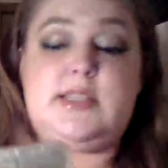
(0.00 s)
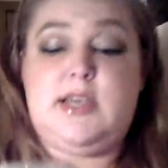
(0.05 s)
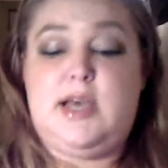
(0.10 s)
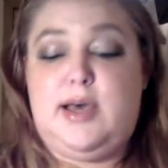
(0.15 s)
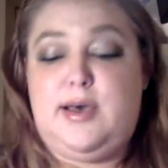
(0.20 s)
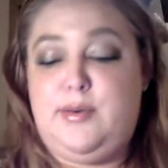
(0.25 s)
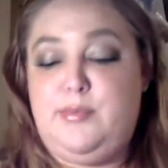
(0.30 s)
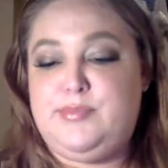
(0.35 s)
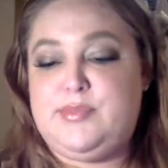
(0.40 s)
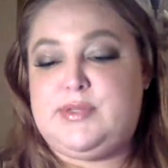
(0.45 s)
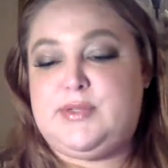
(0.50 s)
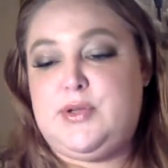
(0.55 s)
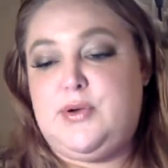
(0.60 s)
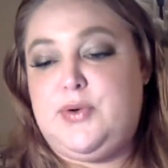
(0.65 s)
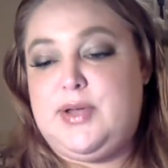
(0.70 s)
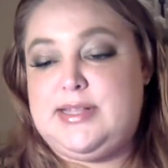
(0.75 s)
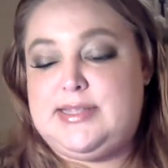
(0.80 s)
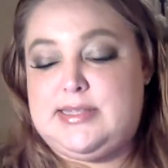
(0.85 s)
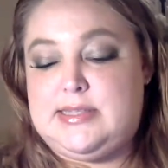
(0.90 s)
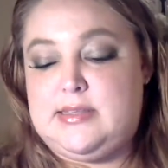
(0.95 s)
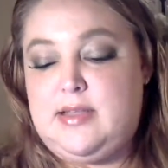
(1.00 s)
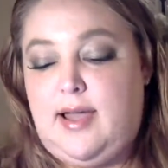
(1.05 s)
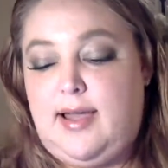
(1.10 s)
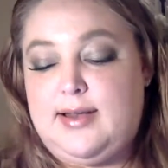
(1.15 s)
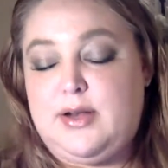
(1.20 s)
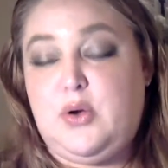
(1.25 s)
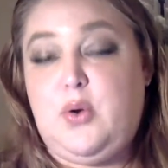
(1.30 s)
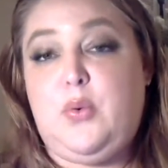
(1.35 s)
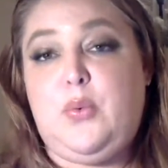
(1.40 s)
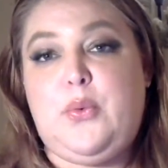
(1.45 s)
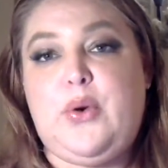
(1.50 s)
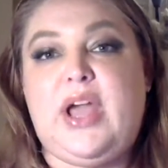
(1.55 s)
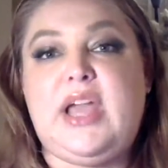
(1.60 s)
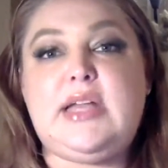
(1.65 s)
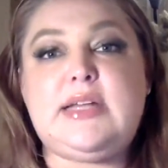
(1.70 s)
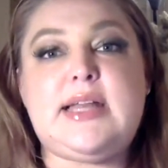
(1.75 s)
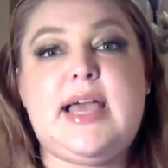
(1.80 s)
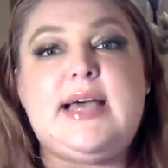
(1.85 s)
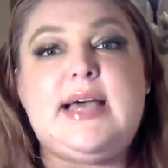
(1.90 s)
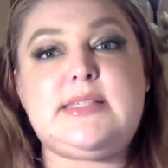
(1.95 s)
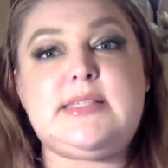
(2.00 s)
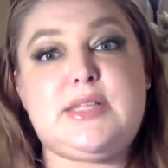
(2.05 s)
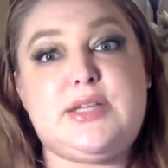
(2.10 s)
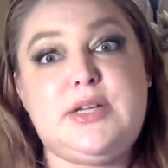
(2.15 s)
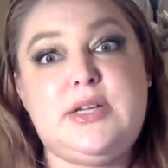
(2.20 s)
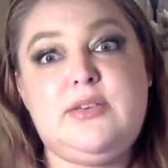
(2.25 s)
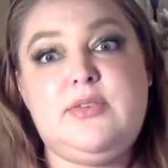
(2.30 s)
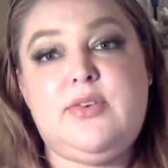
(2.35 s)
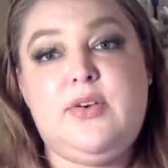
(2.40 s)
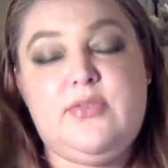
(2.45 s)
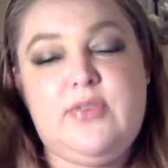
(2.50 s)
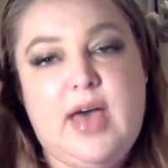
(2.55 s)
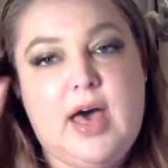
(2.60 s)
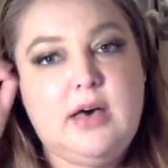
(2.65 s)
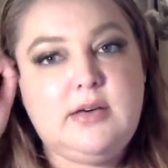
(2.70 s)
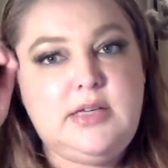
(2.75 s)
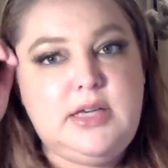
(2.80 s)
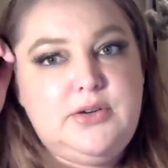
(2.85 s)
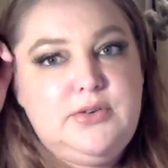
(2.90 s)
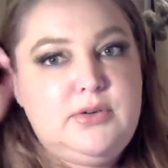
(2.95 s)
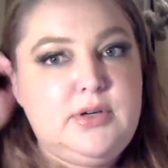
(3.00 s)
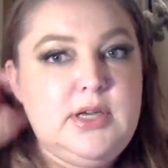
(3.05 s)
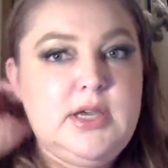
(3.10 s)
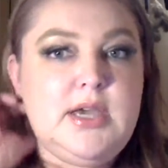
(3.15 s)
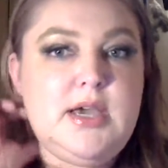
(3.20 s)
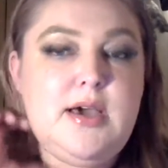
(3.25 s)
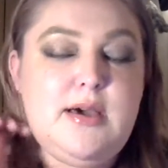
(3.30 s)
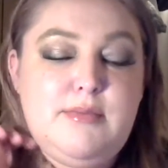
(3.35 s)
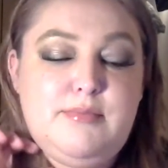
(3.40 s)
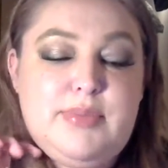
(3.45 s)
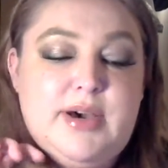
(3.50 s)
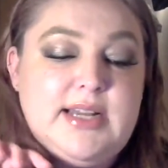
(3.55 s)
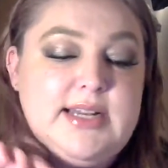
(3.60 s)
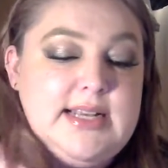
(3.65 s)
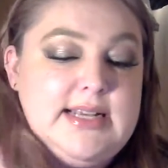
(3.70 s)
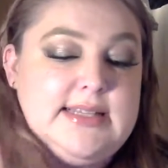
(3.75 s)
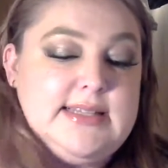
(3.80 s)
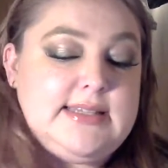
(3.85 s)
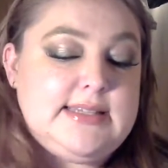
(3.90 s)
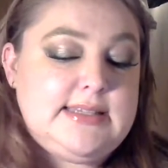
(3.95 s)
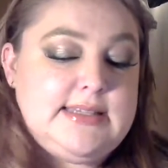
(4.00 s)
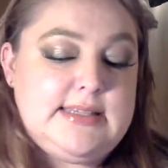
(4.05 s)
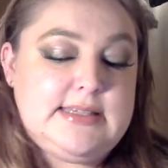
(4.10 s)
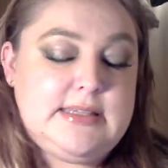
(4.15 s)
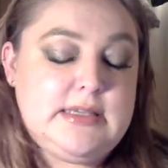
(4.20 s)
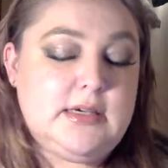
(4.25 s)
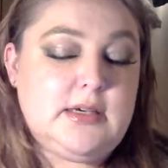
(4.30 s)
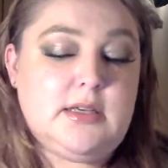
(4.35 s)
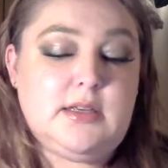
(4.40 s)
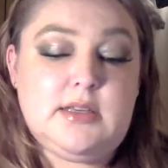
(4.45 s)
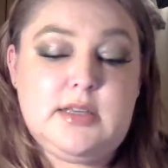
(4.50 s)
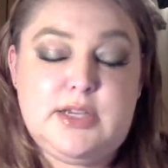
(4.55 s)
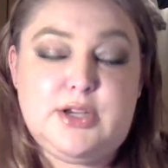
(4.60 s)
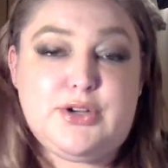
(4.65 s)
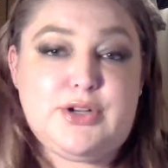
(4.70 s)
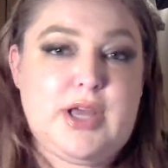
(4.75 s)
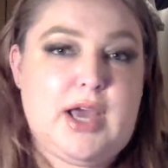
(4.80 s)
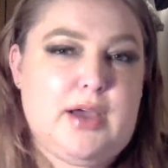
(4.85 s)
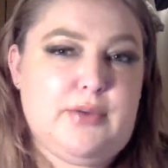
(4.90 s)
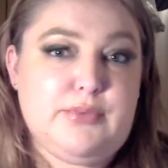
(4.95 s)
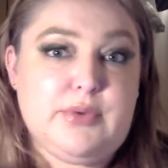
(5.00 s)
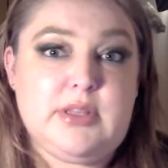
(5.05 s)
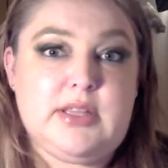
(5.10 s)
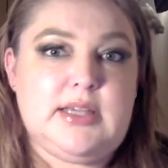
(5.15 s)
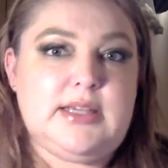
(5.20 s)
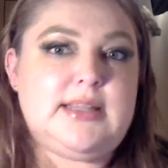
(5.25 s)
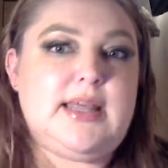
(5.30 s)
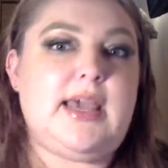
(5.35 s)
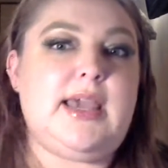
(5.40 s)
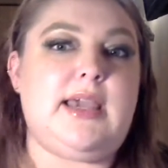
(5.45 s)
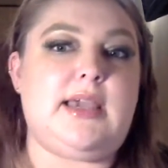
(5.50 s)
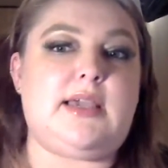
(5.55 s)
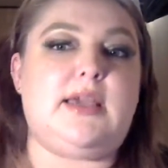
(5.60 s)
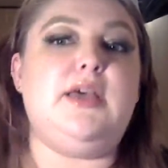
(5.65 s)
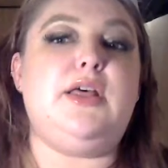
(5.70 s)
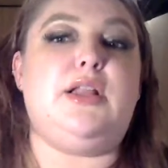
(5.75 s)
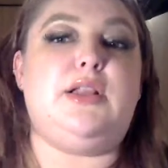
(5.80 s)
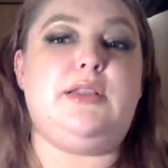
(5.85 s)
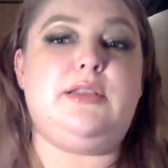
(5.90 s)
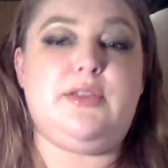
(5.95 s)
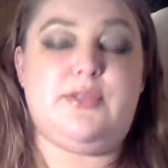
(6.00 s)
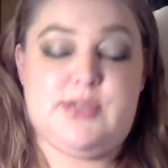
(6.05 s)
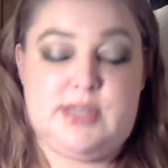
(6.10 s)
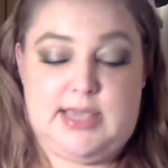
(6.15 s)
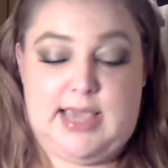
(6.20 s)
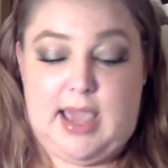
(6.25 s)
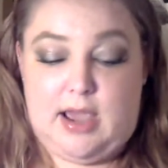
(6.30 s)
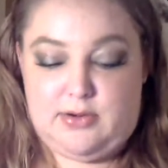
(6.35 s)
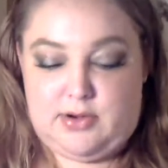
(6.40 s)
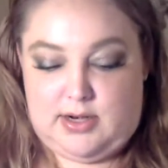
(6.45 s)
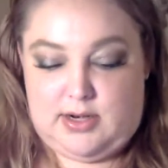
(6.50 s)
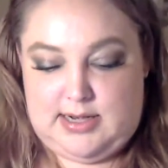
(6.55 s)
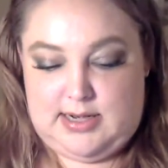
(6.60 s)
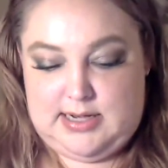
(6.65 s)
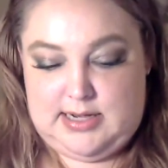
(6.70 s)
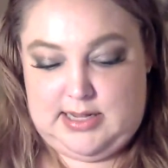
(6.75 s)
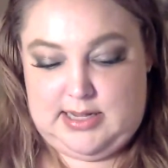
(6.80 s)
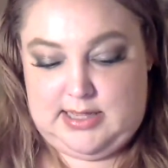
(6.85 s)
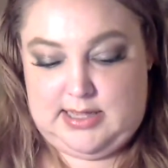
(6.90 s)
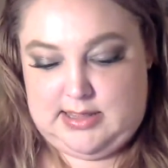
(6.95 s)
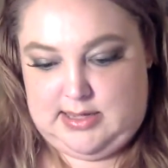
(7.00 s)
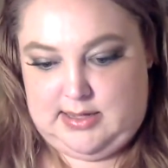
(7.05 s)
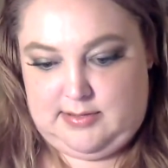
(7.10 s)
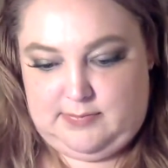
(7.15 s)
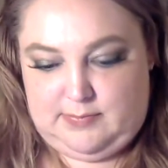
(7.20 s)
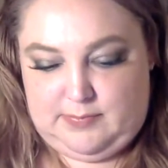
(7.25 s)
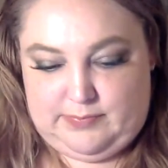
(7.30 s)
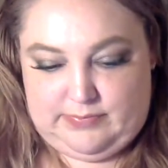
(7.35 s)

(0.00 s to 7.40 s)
Um, so it's not quite as good of a value, but it's still, you're not really like losing out on anything.